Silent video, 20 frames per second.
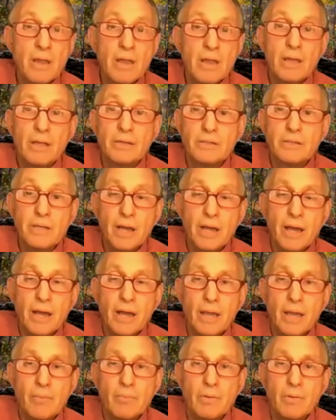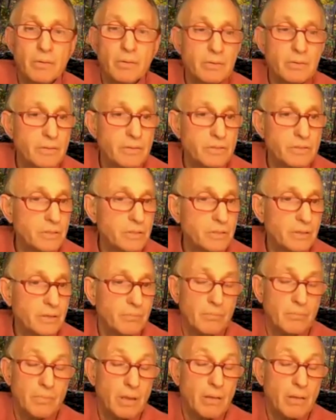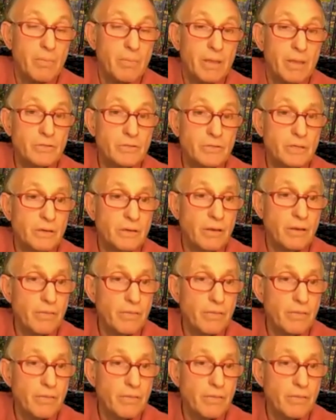time to see amazing